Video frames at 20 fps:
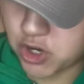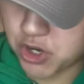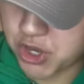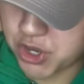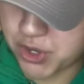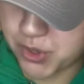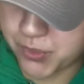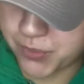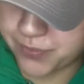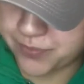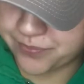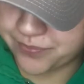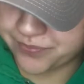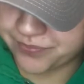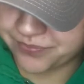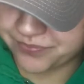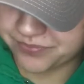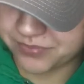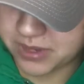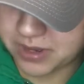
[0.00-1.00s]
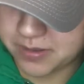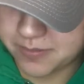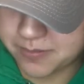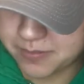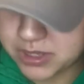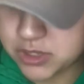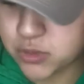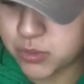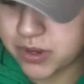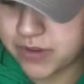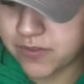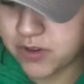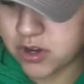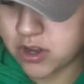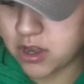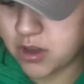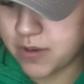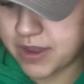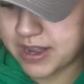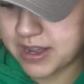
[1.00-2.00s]
Co. Beach Waver
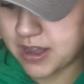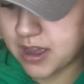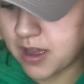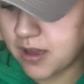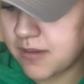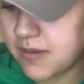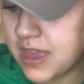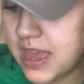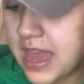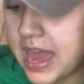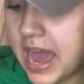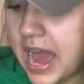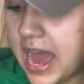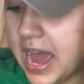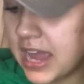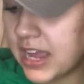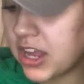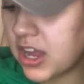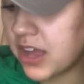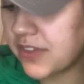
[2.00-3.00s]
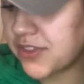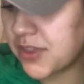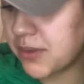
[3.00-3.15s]
Co. And it comes. I got the